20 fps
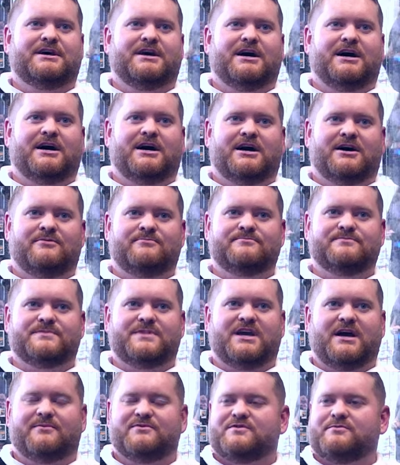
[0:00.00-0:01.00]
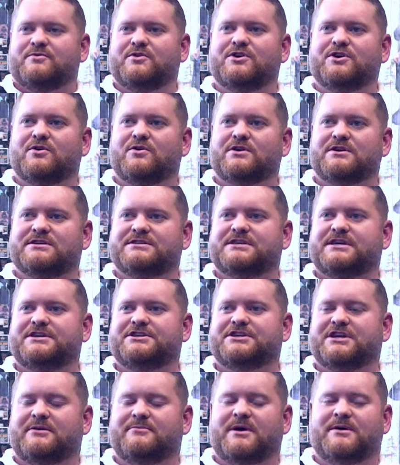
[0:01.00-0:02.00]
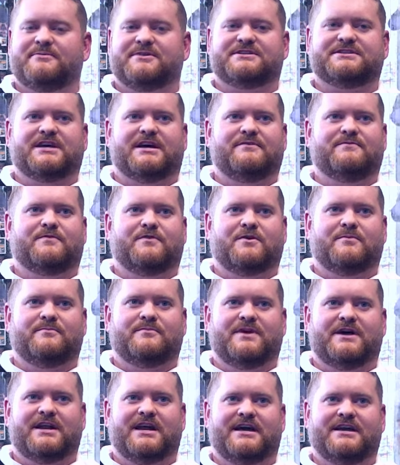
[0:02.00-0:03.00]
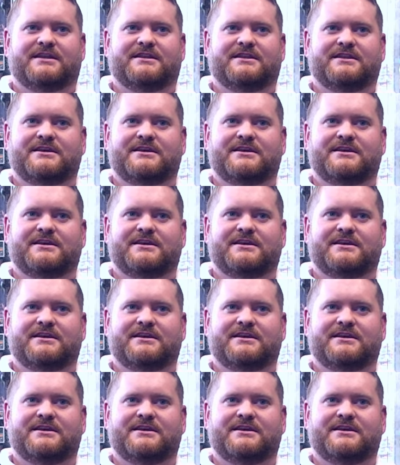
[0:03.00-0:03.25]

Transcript: Um, he comes from a good organization. I'm, I'm excited for him. And I,